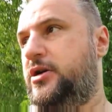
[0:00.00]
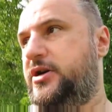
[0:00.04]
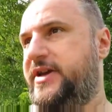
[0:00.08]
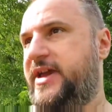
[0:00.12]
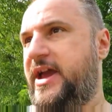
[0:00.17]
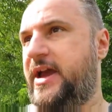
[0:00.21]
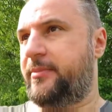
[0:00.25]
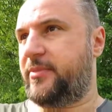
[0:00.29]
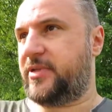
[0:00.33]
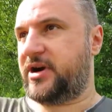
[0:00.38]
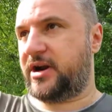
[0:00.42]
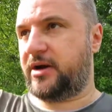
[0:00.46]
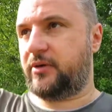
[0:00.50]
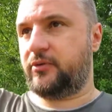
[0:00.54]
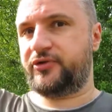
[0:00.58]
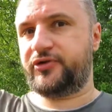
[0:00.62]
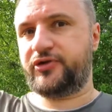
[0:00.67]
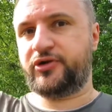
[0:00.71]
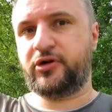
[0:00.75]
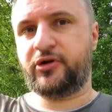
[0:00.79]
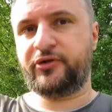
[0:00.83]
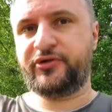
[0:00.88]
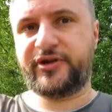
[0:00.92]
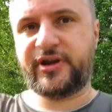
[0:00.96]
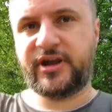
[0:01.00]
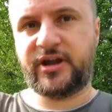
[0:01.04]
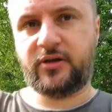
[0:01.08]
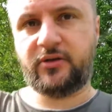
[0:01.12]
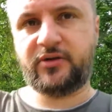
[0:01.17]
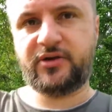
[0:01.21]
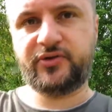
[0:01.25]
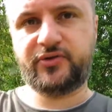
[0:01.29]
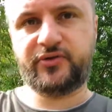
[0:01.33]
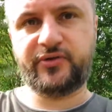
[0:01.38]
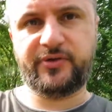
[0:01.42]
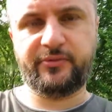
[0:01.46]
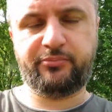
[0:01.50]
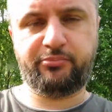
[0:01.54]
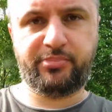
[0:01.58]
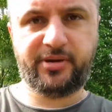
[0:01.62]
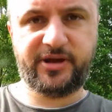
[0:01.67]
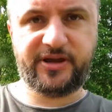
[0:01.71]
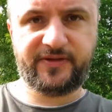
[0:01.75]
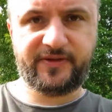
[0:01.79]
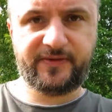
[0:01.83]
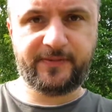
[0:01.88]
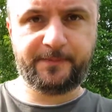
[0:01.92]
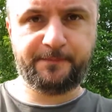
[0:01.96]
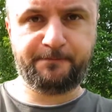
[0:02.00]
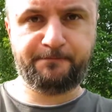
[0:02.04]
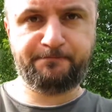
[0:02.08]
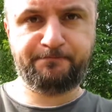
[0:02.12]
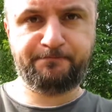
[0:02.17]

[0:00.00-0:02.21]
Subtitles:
Camera would go down into the pit,